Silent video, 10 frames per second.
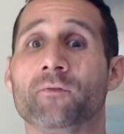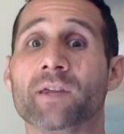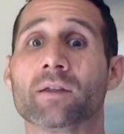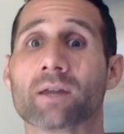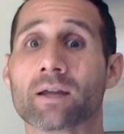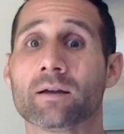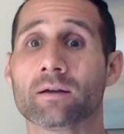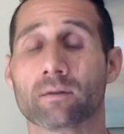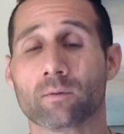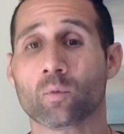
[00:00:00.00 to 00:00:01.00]
feeling
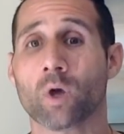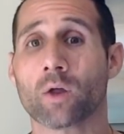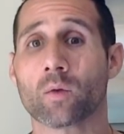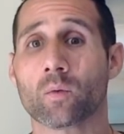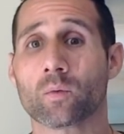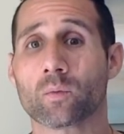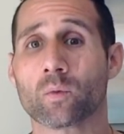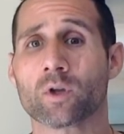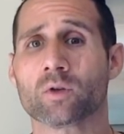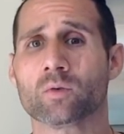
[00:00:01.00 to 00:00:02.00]
what
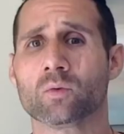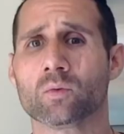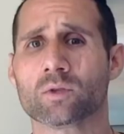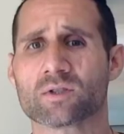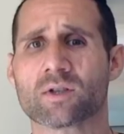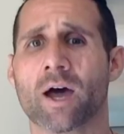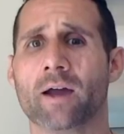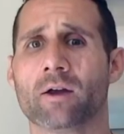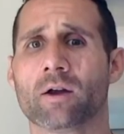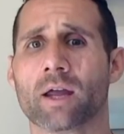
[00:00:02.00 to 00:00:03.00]
what you
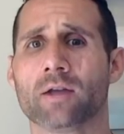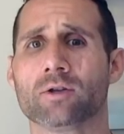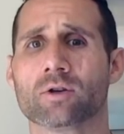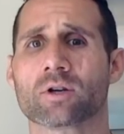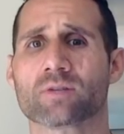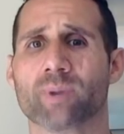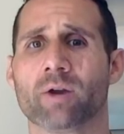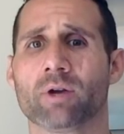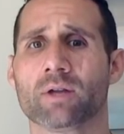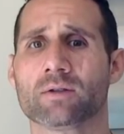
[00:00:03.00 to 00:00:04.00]
desire in your
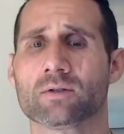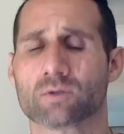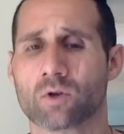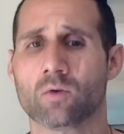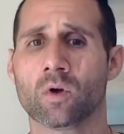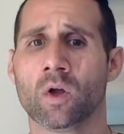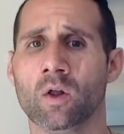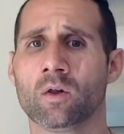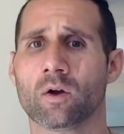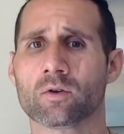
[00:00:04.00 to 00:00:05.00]
experience? So,
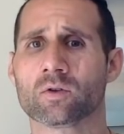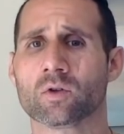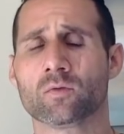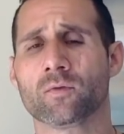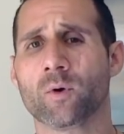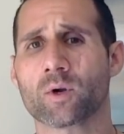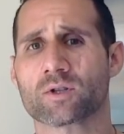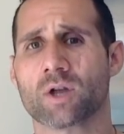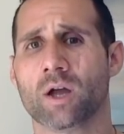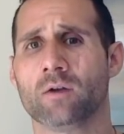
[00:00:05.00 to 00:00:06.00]
or do you
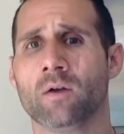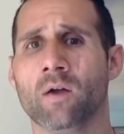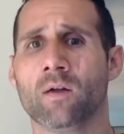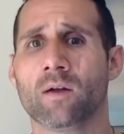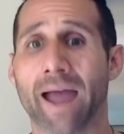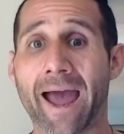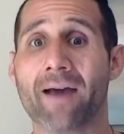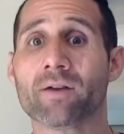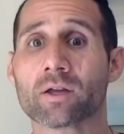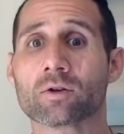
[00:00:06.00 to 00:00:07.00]
focus on
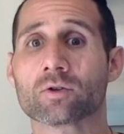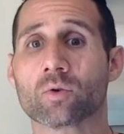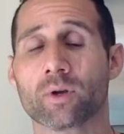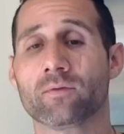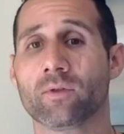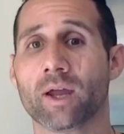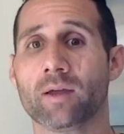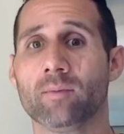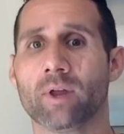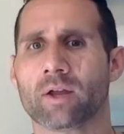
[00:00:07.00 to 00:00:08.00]
having your twin
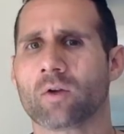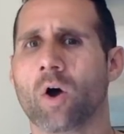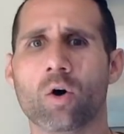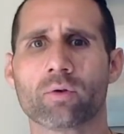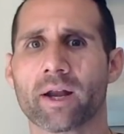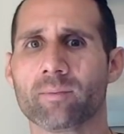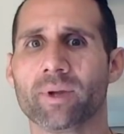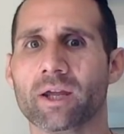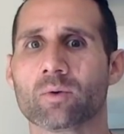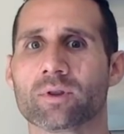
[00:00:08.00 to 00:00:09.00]
flame, like already
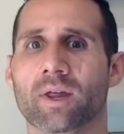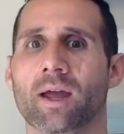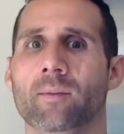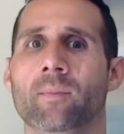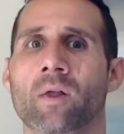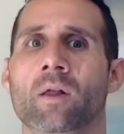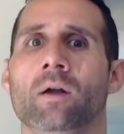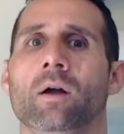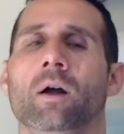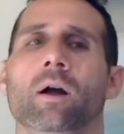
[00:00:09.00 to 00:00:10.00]
being with them,
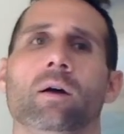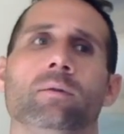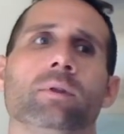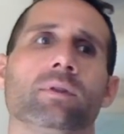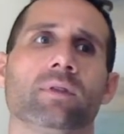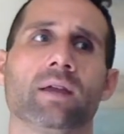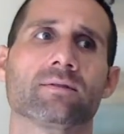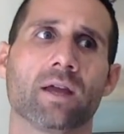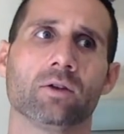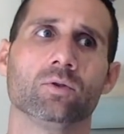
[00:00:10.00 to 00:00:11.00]
uh, the
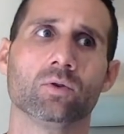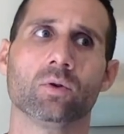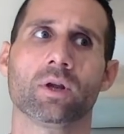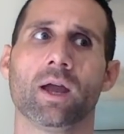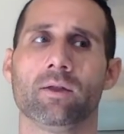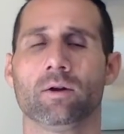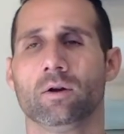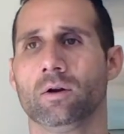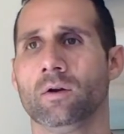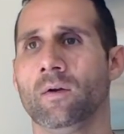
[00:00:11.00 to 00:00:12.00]
things that you do
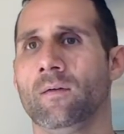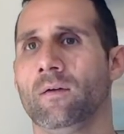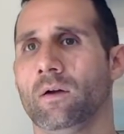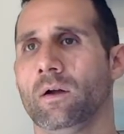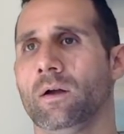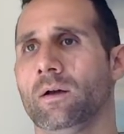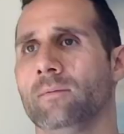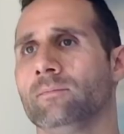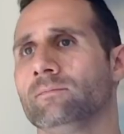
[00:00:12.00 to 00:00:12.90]
together? Uh,